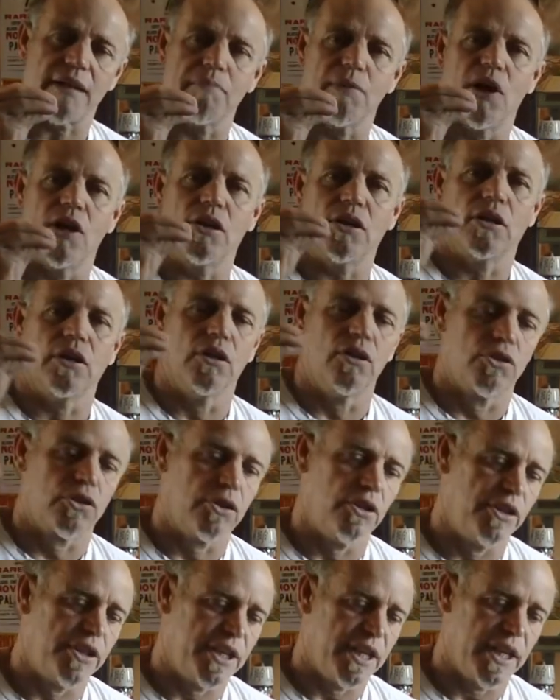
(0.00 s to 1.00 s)
Martin
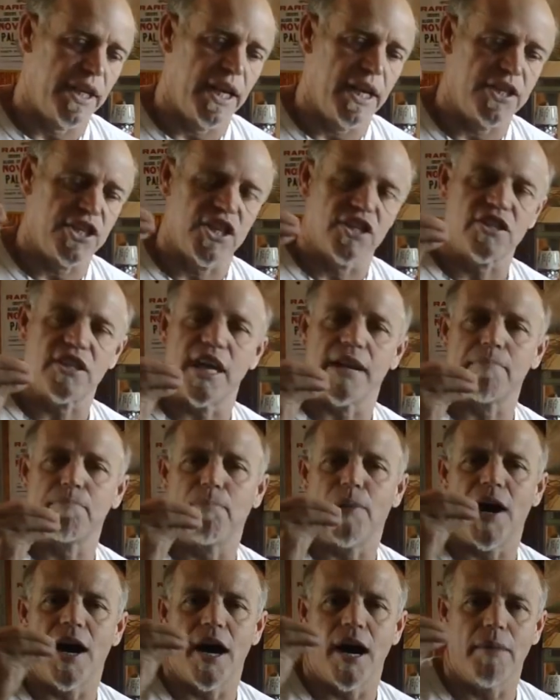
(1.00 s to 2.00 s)
Luther did, just like
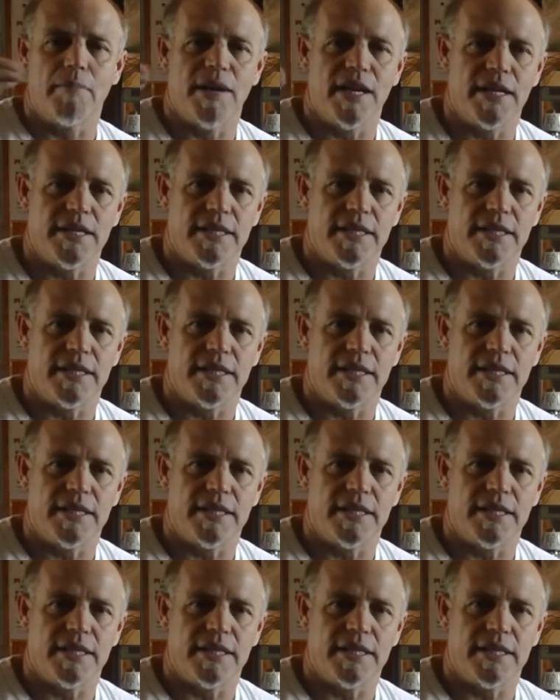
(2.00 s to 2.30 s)
Bobby